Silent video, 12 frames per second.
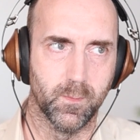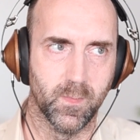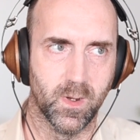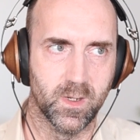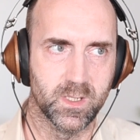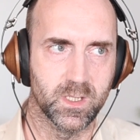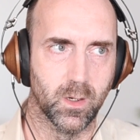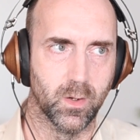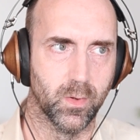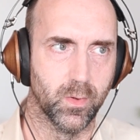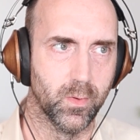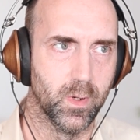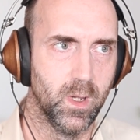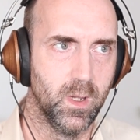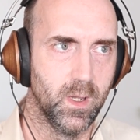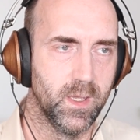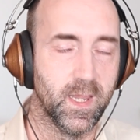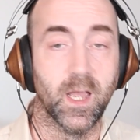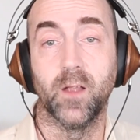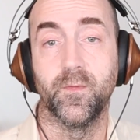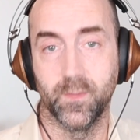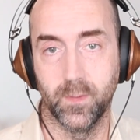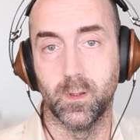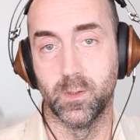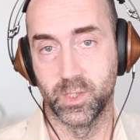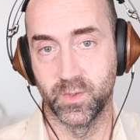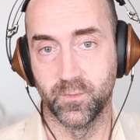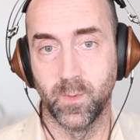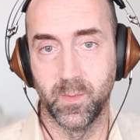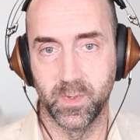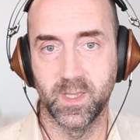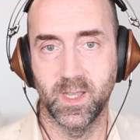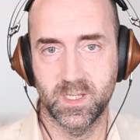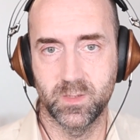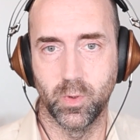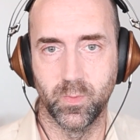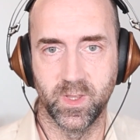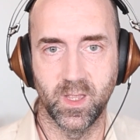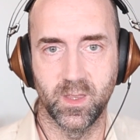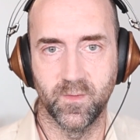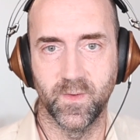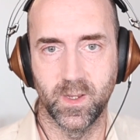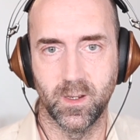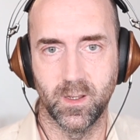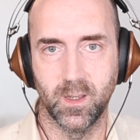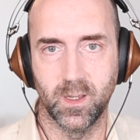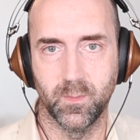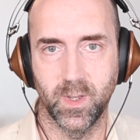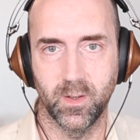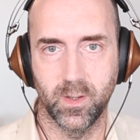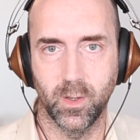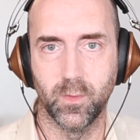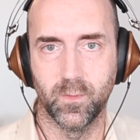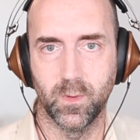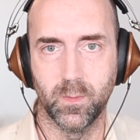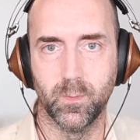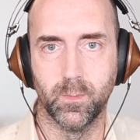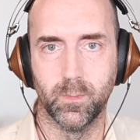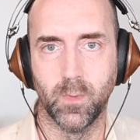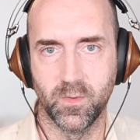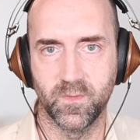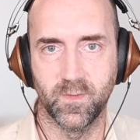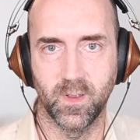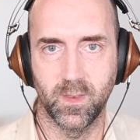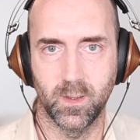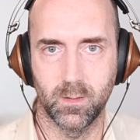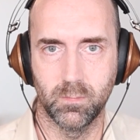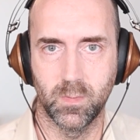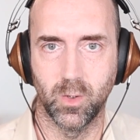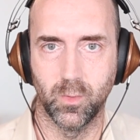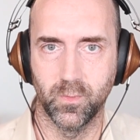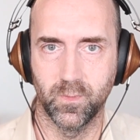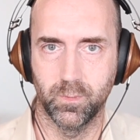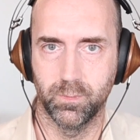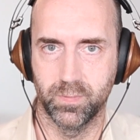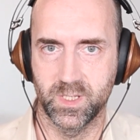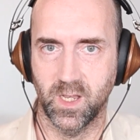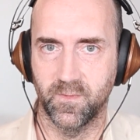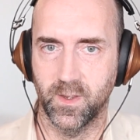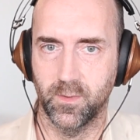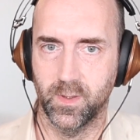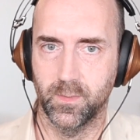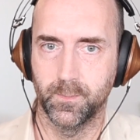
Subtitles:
So yeah, just remembered that's probably the other thing I like about it over most of the other cold stuff out there.